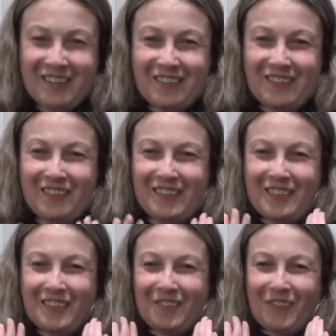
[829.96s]

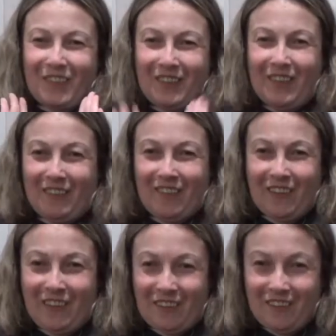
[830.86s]
Reason number 10
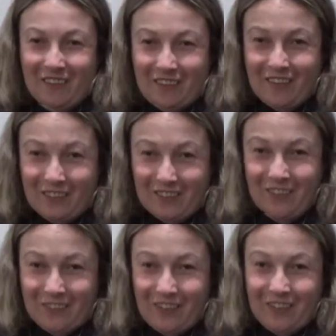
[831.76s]
why I would not like to
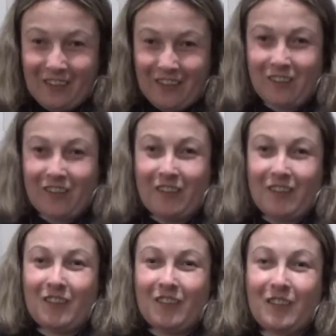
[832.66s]
be Kylie
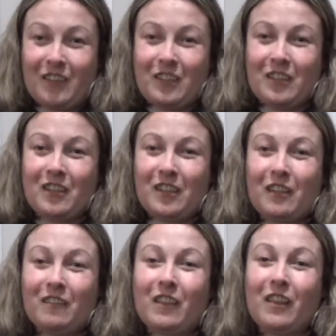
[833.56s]
Jenner is,
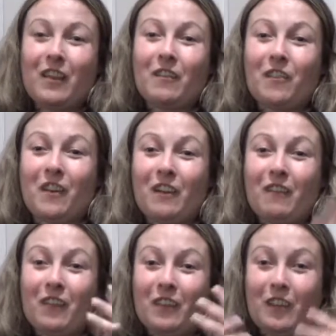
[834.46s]
in real life I have
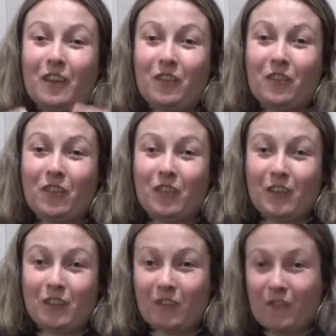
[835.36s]
learned how to do
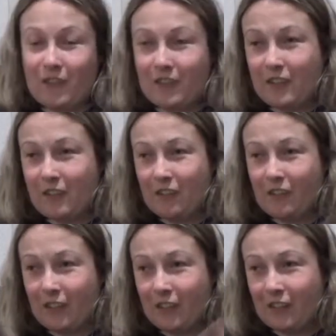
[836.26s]
things for myself,
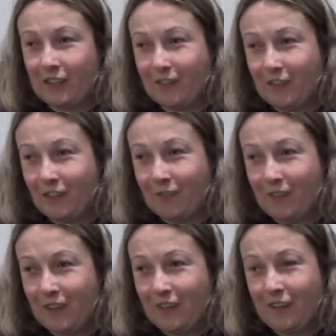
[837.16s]
like vacuum
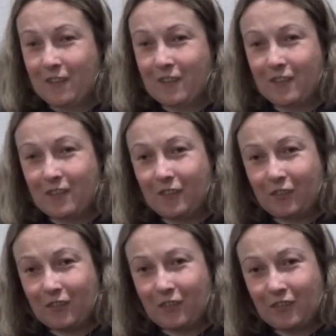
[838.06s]
my house, do
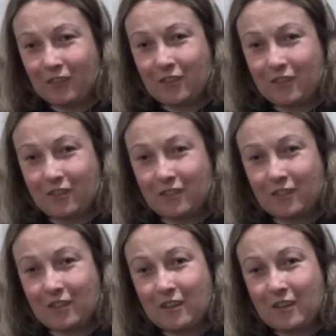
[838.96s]
the
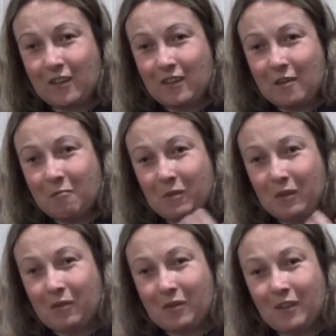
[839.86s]
dishes, be
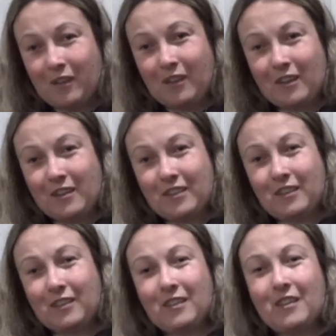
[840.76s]

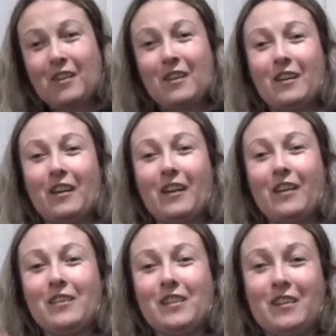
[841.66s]
organized.
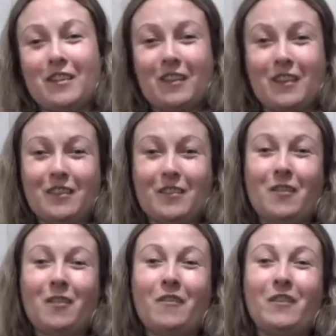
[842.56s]
Kylie Jenner has
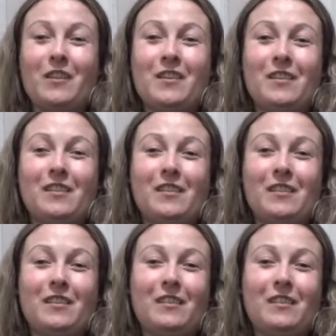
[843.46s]
all of this